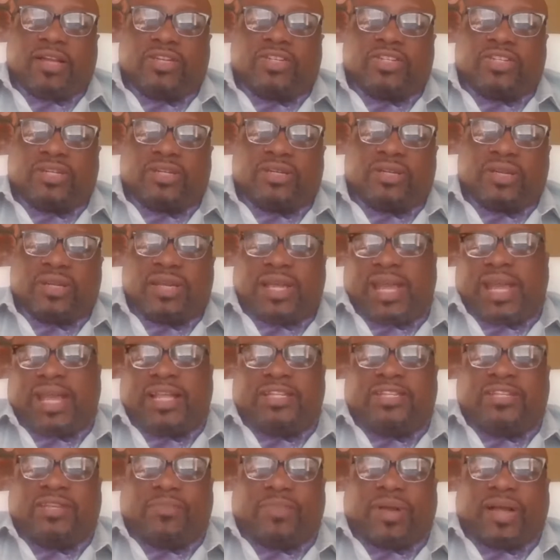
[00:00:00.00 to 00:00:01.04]
Anacha,
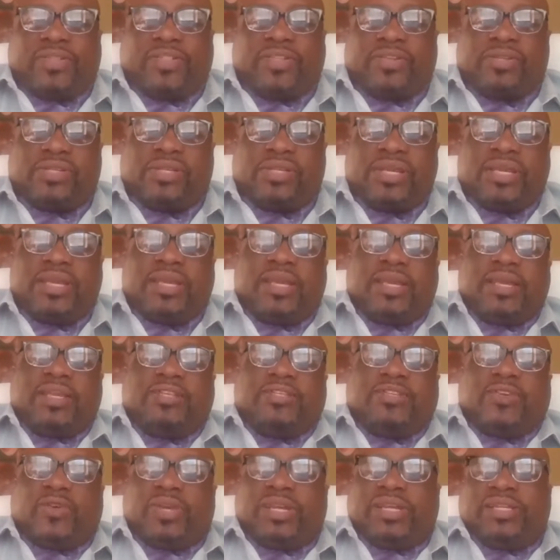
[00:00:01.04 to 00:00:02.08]
and some others.
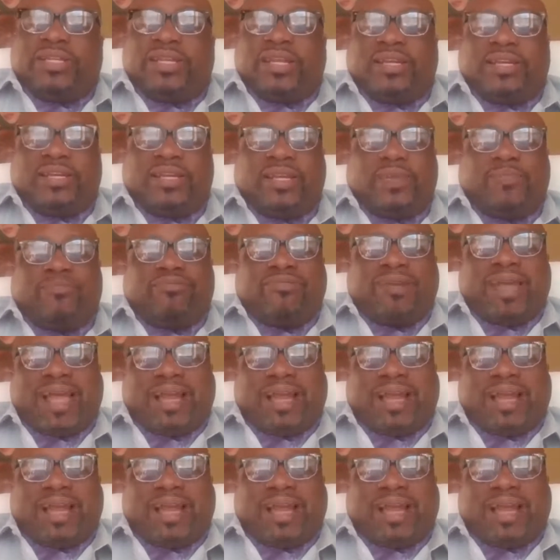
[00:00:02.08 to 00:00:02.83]
So he